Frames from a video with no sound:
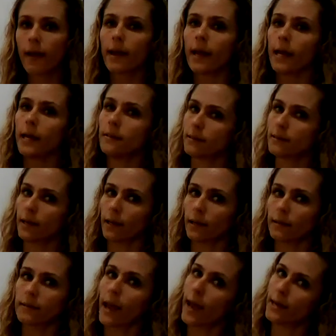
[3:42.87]
in
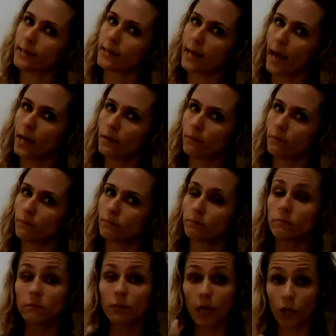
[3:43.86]
6 and 10.
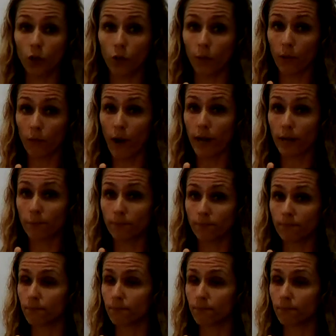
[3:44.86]
And you'd be right.